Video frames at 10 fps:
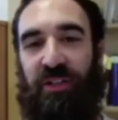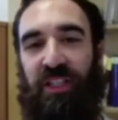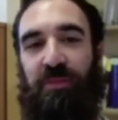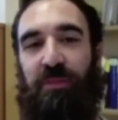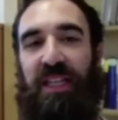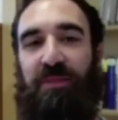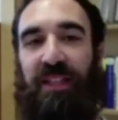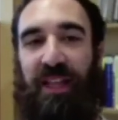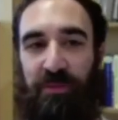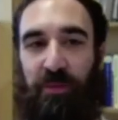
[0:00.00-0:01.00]
displacement
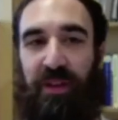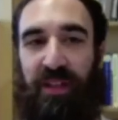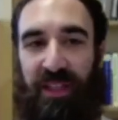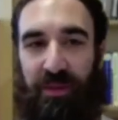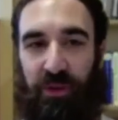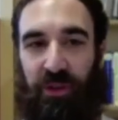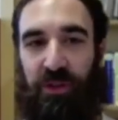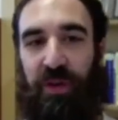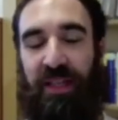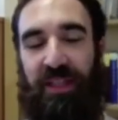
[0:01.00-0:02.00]
and mobility produced
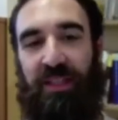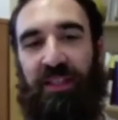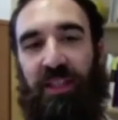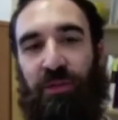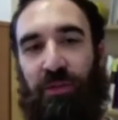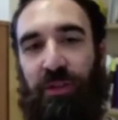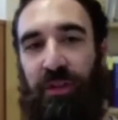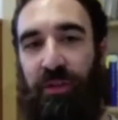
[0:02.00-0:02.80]
by the Institute